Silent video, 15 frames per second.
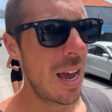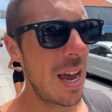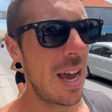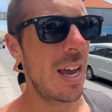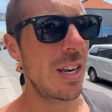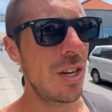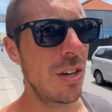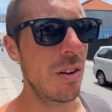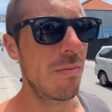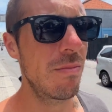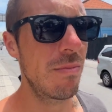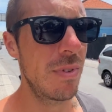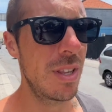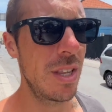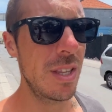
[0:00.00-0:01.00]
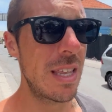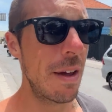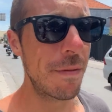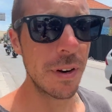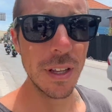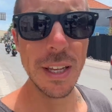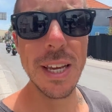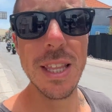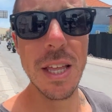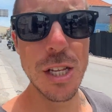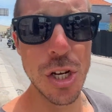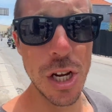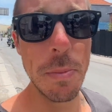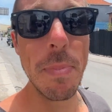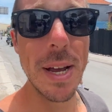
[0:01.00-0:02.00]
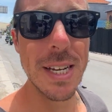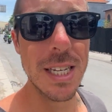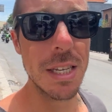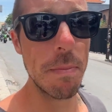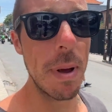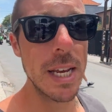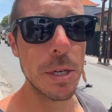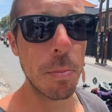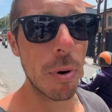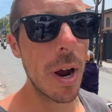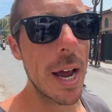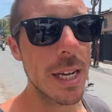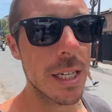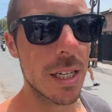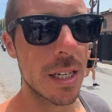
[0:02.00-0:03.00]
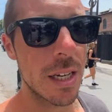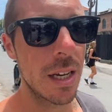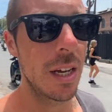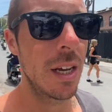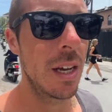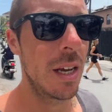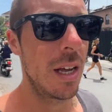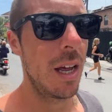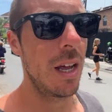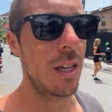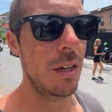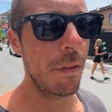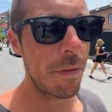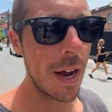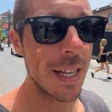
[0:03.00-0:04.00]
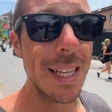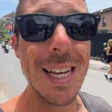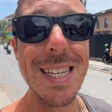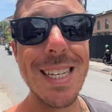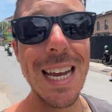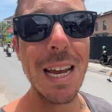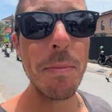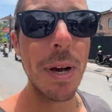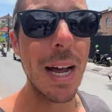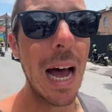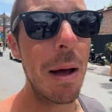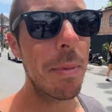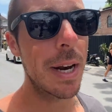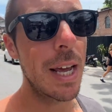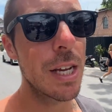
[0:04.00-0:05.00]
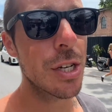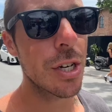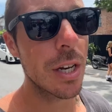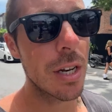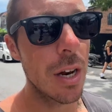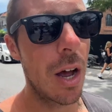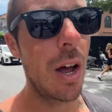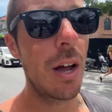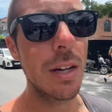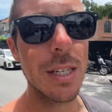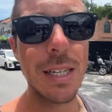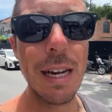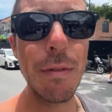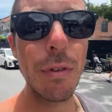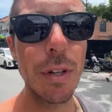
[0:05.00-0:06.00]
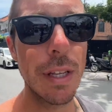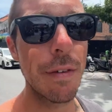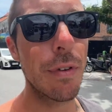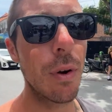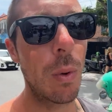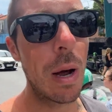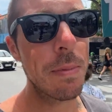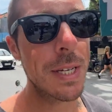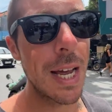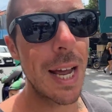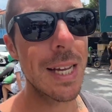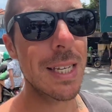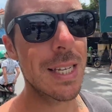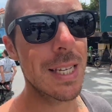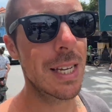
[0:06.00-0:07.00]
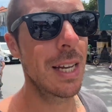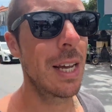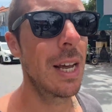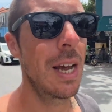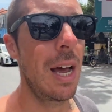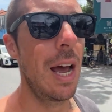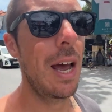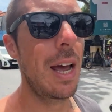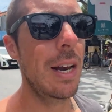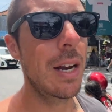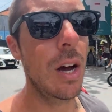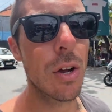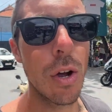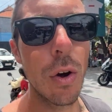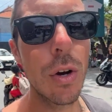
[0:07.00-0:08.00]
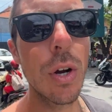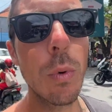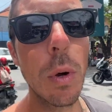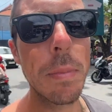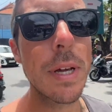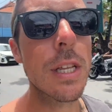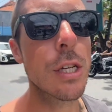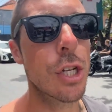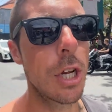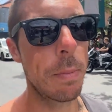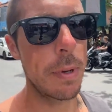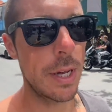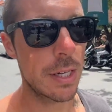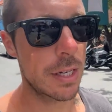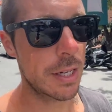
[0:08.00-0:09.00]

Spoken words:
And definitely the cheapest, the best price. You'll find the same accommodation on several different websites, and Agoda will be the cheapest.